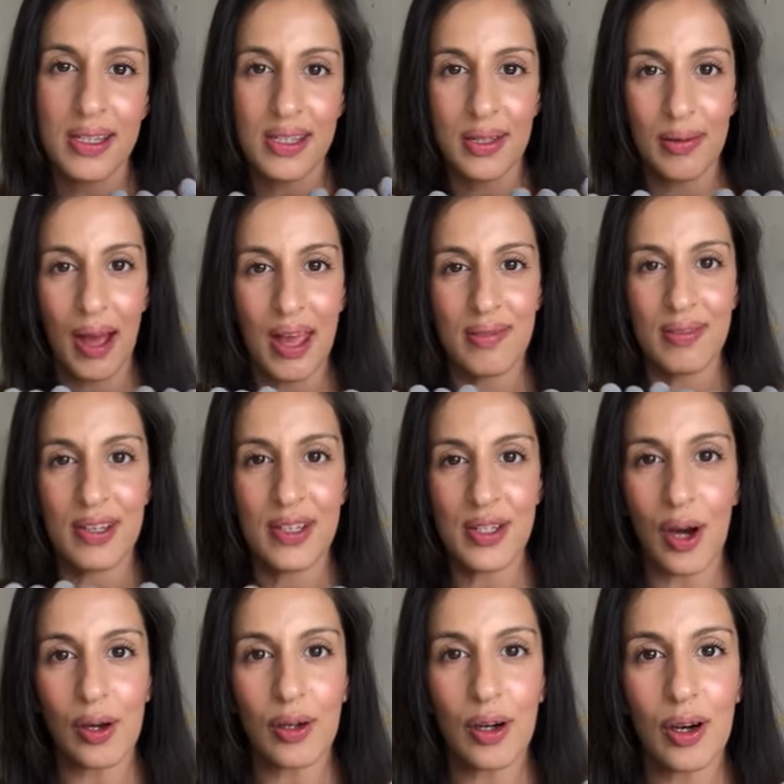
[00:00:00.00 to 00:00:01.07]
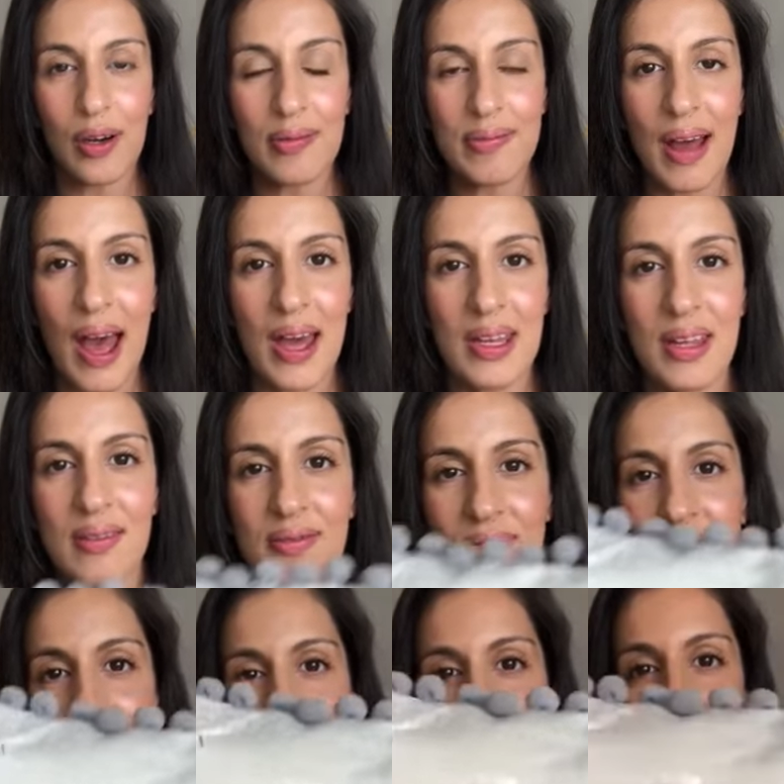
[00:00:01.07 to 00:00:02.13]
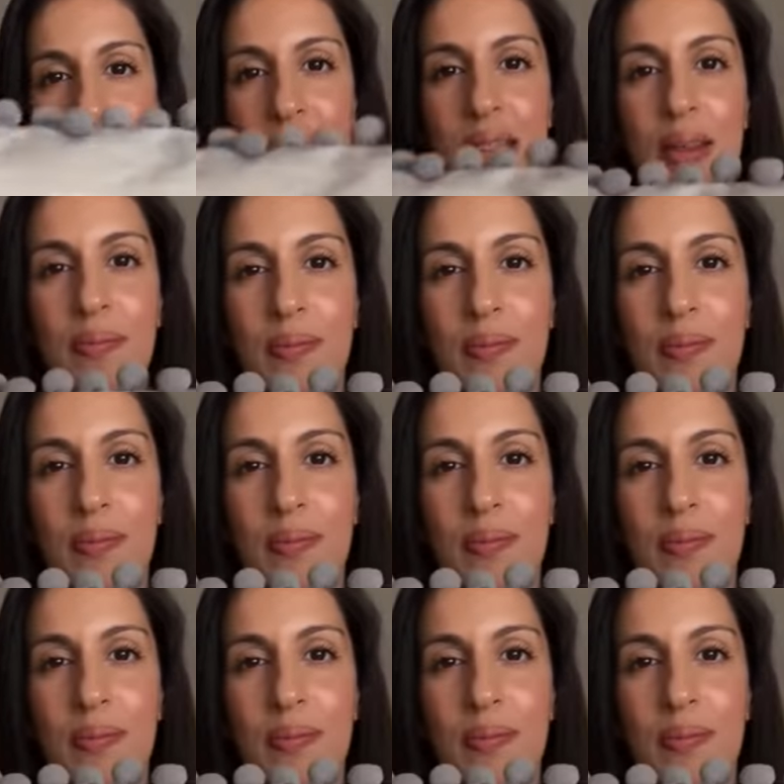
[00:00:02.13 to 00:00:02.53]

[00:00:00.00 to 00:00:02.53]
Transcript: stillhaven.com, and it features these